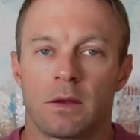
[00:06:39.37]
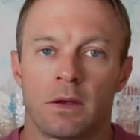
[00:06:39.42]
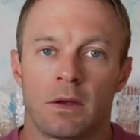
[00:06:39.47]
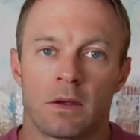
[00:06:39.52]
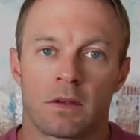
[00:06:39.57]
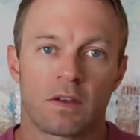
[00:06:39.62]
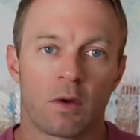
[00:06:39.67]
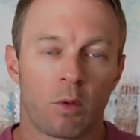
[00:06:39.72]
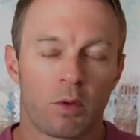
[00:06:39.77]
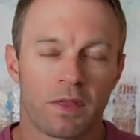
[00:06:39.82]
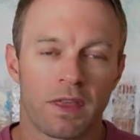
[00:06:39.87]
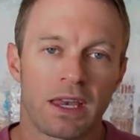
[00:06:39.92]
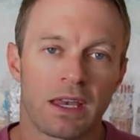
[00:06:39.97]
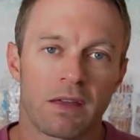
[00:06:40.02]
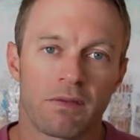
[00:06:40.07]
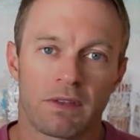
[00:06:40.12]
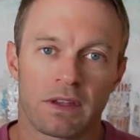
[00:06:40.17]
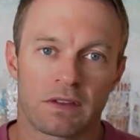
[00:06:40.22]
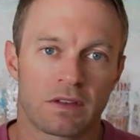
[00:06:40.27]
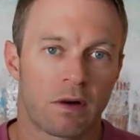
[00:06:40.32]
So with any of
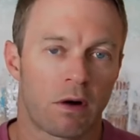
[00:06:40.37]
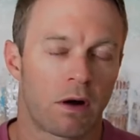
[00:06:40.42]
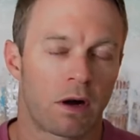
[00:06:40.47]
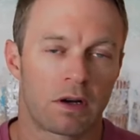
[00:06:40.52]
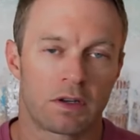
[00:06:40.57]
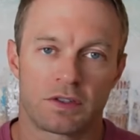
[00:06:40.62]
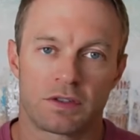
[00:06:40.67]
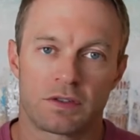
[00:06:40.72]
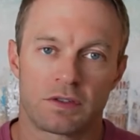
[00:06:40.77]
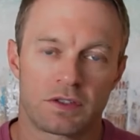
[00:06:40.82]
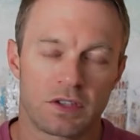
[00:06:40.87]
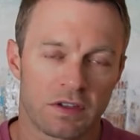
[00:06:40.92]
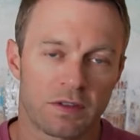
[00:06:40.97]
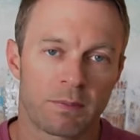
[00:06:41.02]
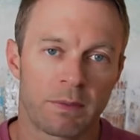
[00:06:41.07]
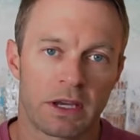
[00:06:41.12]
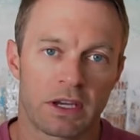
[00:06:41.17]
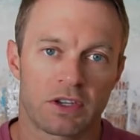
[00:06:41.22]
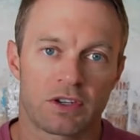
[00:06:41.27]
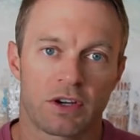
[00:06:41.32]
these cards, just
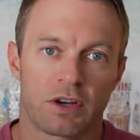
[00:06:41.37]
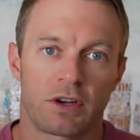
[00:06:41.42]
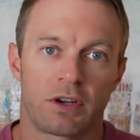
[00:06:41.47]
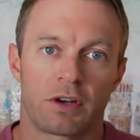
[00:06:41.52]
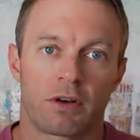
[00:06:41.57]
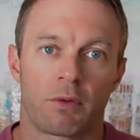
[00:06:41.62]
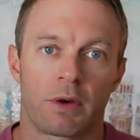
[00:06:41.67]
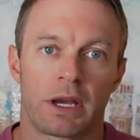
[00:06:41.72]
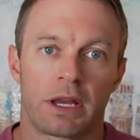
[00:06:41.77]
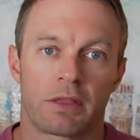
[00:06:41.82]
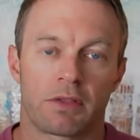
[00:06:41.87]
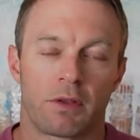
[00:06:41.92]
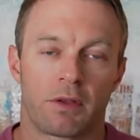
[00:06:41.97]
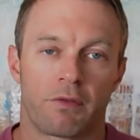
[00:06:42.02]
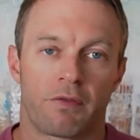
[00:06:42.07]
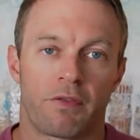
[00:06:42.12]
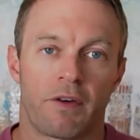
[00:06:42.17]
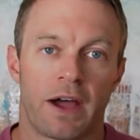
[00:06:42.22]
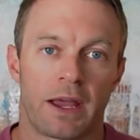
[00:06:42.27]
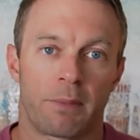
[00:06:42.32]
make sure you're reading through the
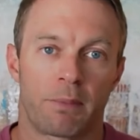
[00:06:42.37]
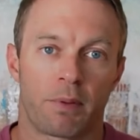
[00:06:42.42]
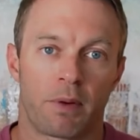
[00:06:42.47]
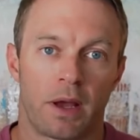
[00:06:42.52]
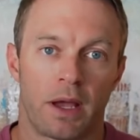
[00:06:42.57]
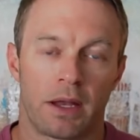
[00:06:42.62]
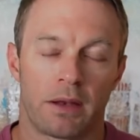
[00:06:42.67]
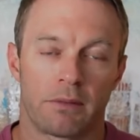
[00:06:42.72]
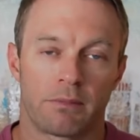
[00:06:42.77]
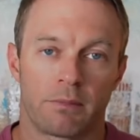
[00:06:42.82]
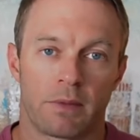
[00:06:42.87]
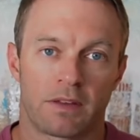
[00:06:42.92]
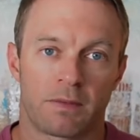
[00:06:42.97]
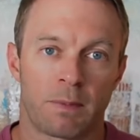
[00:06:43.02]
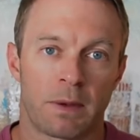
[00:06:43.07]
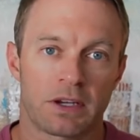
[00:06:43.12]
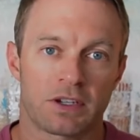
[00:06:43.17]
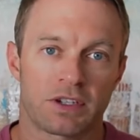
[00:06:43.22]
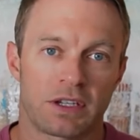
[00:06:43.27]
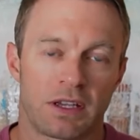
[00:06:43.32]
fine print,
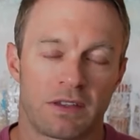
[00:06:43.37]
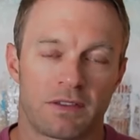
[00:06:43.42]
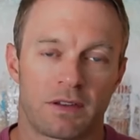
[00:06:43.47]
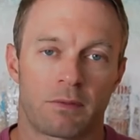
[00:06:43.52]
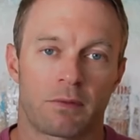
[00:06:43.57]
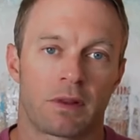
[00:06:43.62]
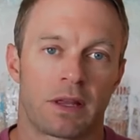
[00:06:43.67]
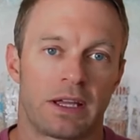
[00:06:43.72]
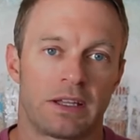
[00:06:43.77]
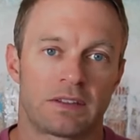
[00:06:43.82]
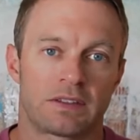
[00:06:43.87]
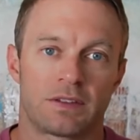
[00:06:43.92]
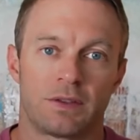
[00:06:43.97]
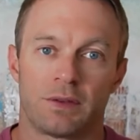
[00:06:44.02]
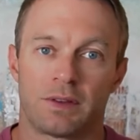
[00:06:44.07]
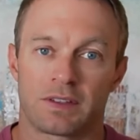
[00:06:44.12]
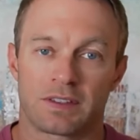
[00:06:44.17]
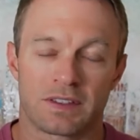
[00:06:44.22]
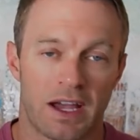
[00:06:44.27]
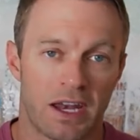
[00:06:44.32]
especially as it relates to the
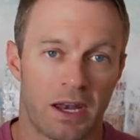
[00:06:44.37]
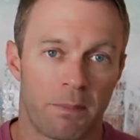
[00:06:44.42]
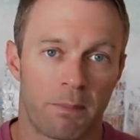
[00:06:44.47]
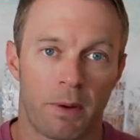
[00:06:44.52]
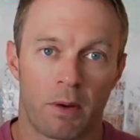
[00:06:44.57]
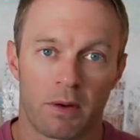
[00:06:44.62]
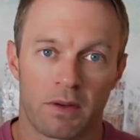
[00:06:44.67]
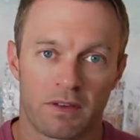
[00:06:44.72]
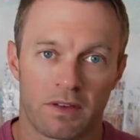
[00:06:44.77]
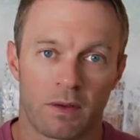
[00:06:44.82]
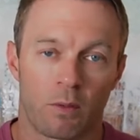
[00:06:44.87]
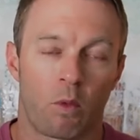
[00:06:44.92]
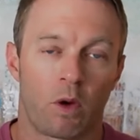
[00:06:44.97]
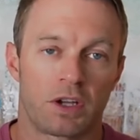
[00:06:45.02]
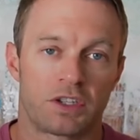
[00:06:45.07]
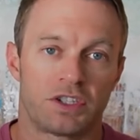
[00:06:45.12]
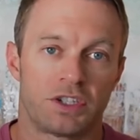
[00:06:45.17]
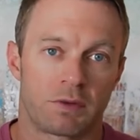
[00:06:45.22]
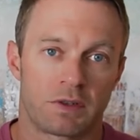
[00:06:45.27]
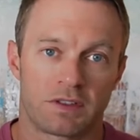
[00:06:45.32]
sign-up bonus and
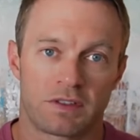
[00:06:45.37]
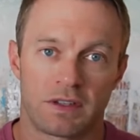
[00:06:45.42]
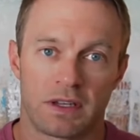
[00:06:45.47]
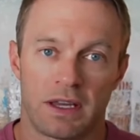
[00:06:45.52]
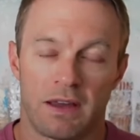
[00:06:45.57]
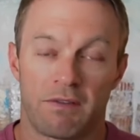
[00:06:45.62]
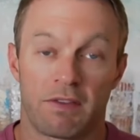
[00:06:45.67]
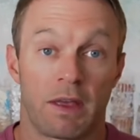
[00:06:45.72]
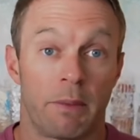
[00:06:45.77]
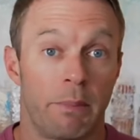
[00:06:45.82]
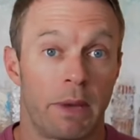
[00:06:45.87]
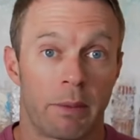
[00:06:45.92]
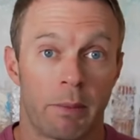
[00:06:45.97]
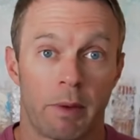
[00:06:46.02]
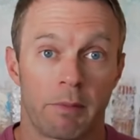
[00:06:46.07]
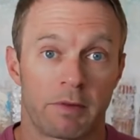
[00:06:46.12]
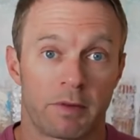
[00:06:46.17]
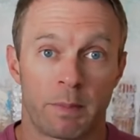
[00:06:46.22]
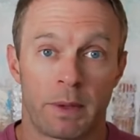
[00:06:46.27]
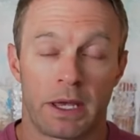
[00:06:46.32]
what you receive, the minimum
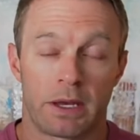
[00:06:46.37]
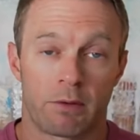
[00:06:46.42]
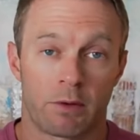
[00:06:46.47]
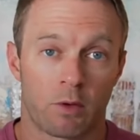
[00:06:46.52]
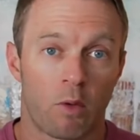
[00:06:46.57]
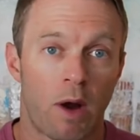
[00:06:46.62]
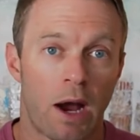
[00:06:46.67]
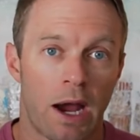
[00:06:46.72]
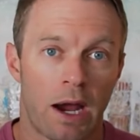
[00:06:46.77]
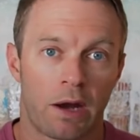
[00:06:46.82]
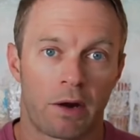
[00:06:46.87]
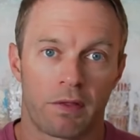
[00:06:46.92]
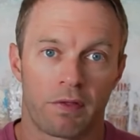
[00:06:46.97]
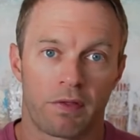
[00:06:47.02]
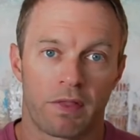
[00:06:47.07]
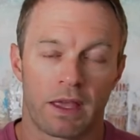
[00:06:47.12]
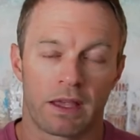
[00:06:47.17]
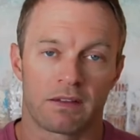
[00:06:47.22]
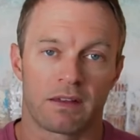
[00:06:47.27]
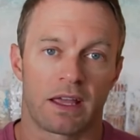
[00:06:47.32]
spend required and
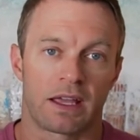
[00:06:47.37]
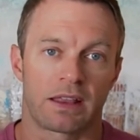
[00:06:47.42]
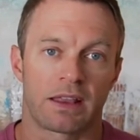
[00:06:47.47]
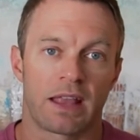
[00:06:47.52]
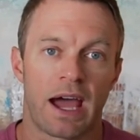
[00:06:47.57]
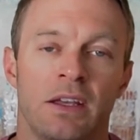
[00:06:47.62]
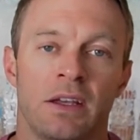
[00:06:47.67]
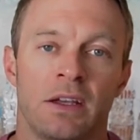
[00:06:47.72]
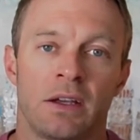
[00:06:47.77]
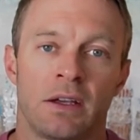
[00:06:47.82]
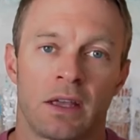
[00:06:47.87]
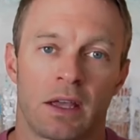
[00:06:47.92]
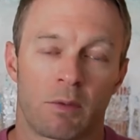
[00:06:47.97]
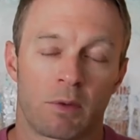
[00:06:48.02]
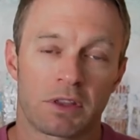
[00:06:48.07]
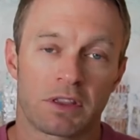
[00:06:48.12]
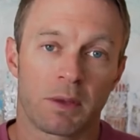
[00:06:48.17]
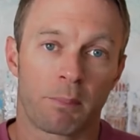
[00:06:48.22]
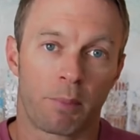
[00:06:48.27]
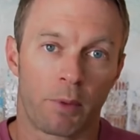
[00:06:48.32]
things like that. Like with
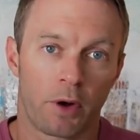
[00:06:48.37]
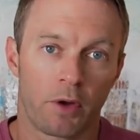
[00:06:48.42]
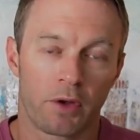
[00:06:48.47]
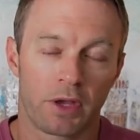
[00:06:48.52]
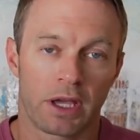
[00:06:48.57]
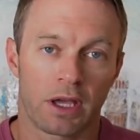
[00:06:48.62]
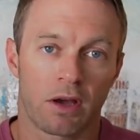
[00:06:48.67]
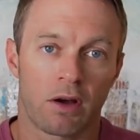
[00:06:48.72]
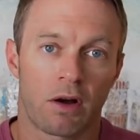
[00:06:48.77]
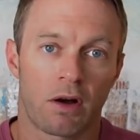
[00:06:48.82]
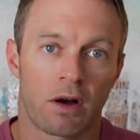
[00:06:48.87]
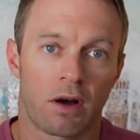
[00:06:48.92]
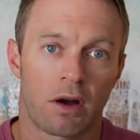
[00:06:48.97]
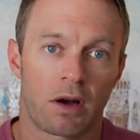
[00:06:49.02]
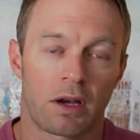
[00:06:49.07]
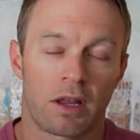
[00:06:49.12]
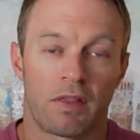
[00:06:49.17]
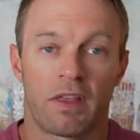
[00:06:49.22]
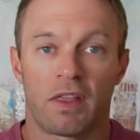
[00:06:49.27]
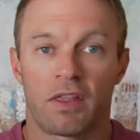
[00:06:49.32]
the Brilliant card
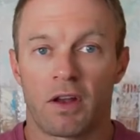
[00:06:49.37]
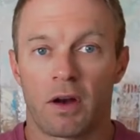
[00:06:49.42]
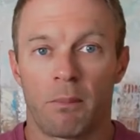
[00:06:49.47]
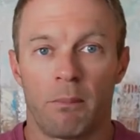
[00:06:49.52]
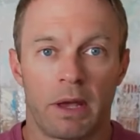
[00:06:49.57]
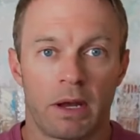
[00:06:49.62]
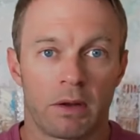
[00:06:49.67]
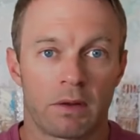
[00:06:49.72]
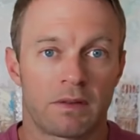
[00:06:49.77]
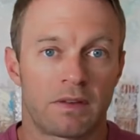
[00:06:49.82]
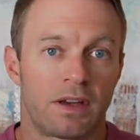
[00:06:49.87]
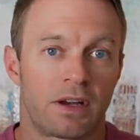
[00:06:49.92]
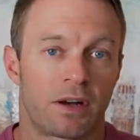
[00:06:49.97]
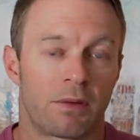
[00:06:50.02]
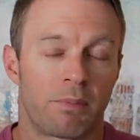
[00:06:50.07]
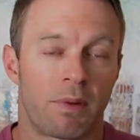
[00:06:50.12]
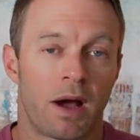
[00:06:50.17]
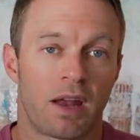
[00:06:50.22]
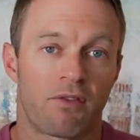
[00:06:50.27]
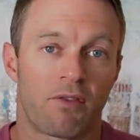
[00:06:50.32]
and then their middle tier
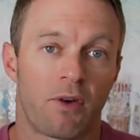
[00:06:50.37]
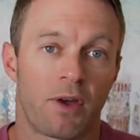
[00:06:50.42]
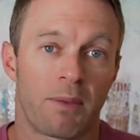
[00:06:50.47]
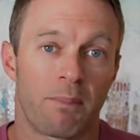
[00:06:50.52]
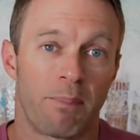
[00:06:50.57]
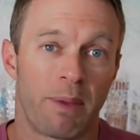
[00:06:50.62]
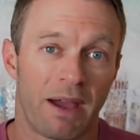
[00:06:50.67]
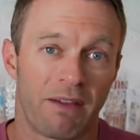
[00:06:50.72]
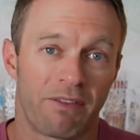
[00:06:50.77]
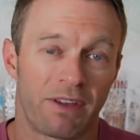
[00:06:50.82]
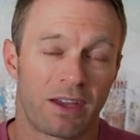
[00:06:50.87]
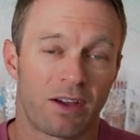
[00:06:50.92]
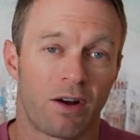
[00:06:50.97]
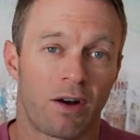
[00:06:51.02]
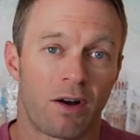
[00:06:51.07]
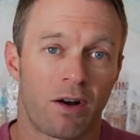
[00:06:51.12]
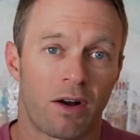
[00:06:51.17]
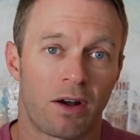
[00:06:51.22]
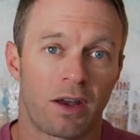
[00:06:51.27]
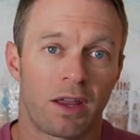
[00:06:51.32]
Bonvoy Bevy
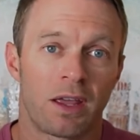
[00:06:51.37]
card,